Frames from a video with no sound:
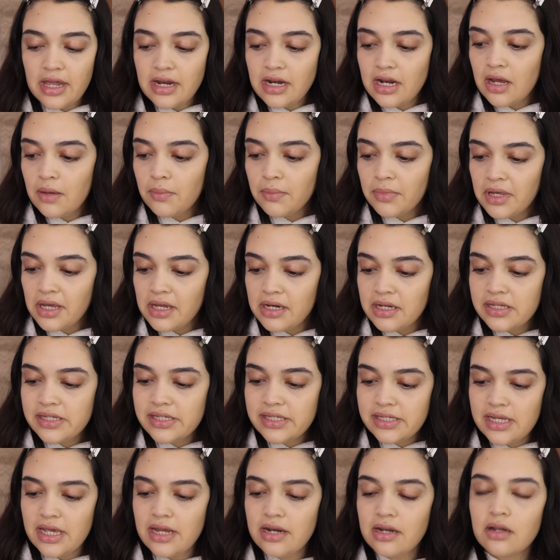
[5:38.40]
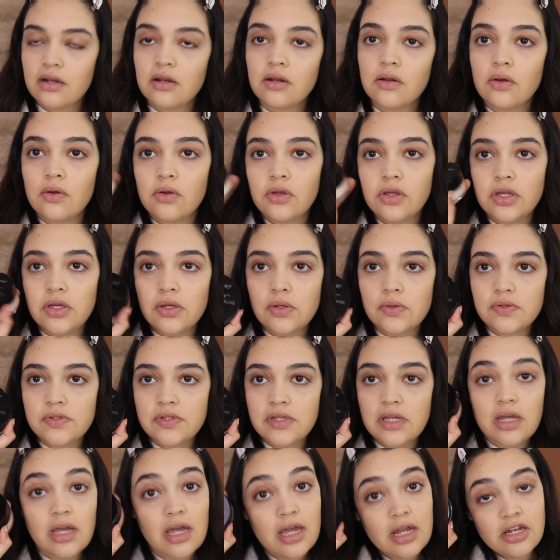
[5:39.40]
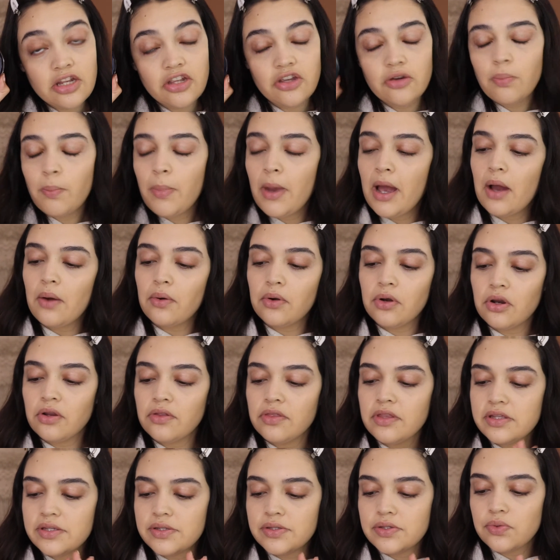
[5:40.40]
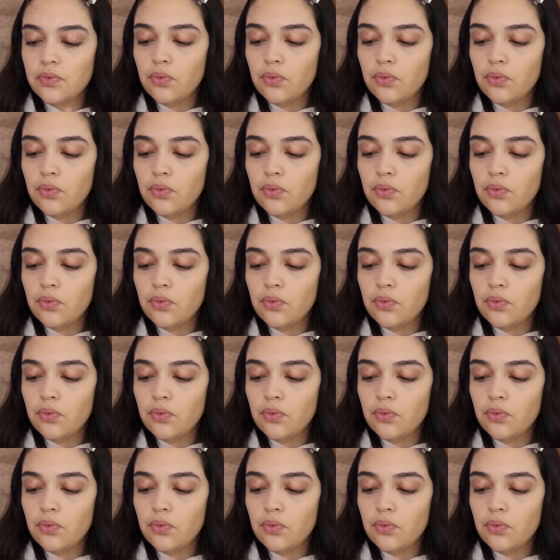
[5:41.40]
now I'm gonna set it using a new powder. This is a